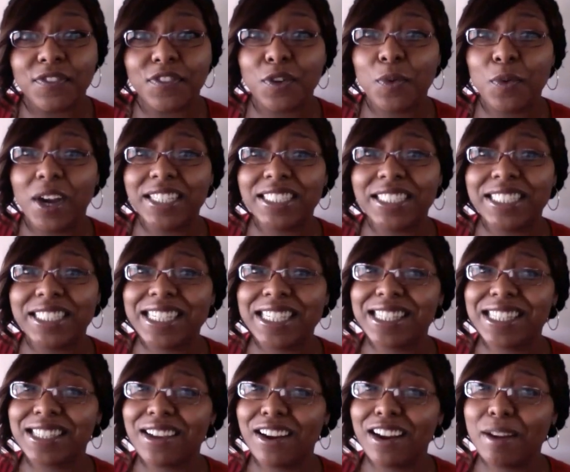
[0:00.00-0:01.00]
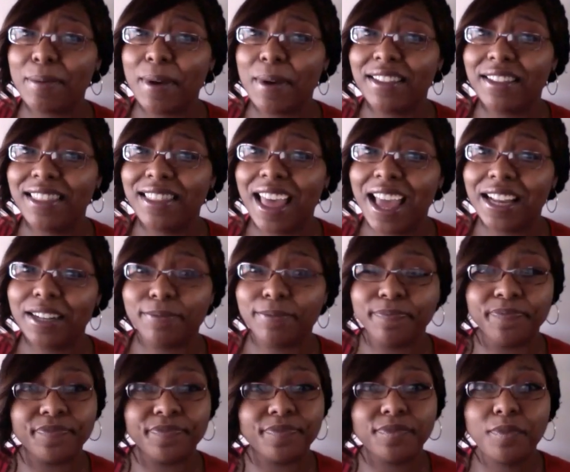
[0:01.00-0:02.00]
If you're watching this, sorry about that.
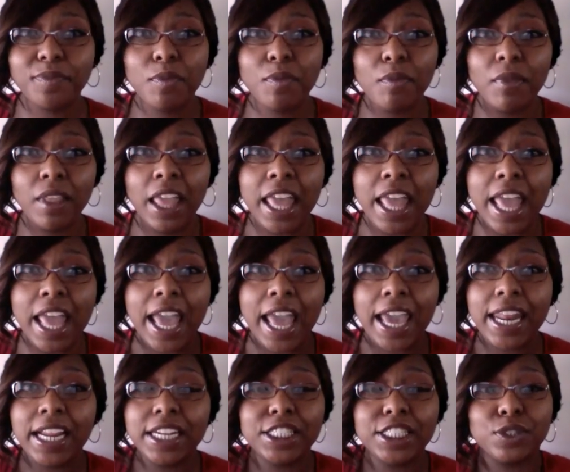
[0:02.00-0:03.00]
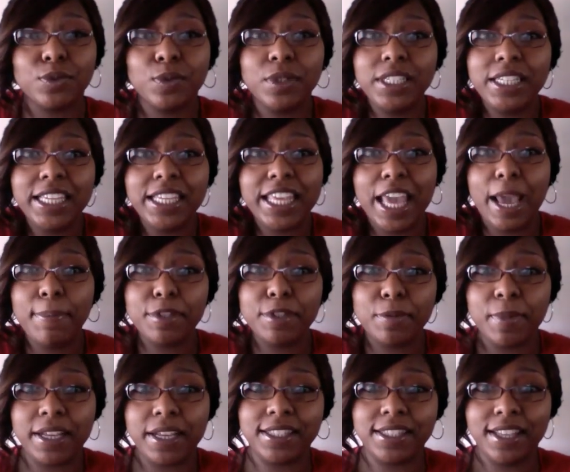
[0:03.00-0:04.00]
And I just really kept to
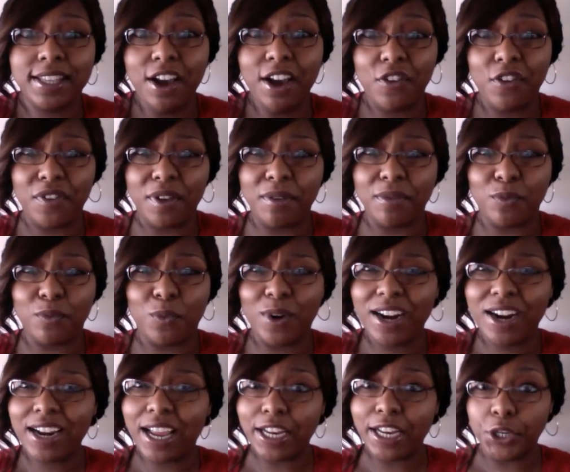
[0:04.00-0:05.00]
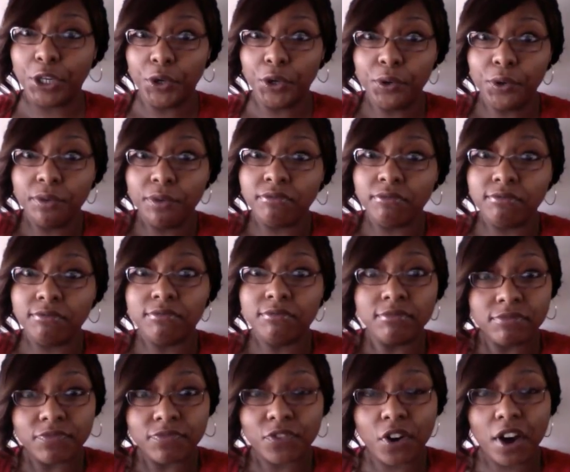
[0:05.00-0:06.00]
myself. And what did I do
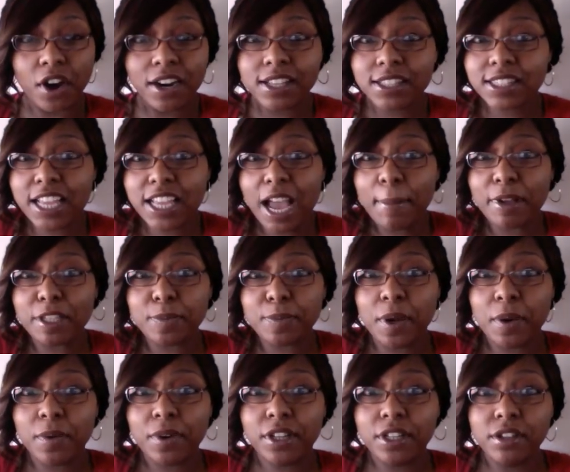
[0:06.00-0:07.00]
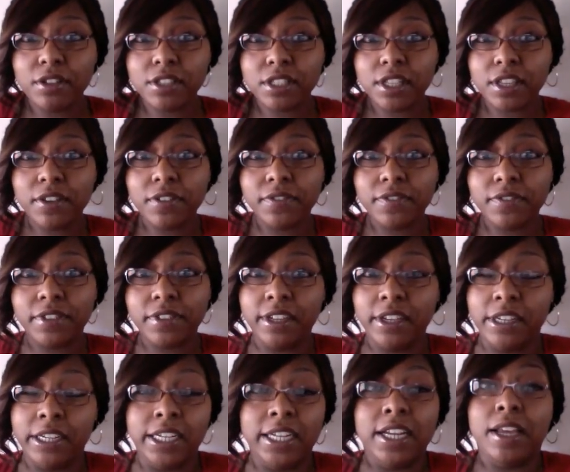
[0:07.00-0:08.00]
for all this time I was being reclusive?
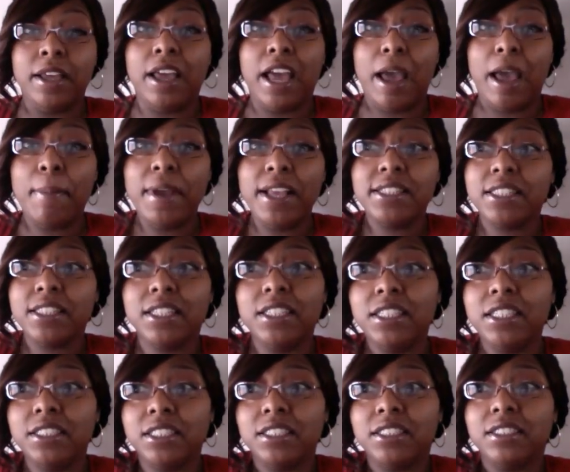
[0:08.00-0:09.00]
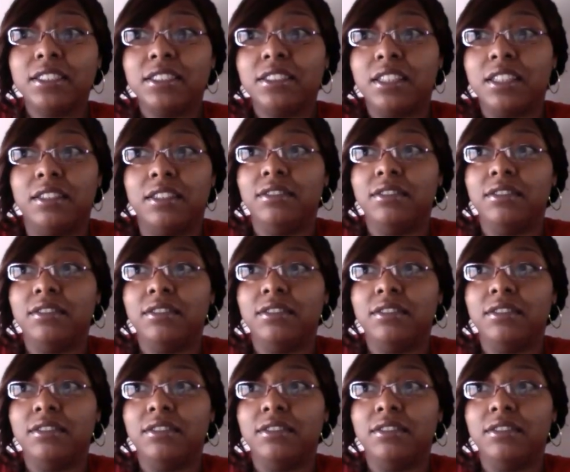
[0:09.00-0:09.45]
I basically just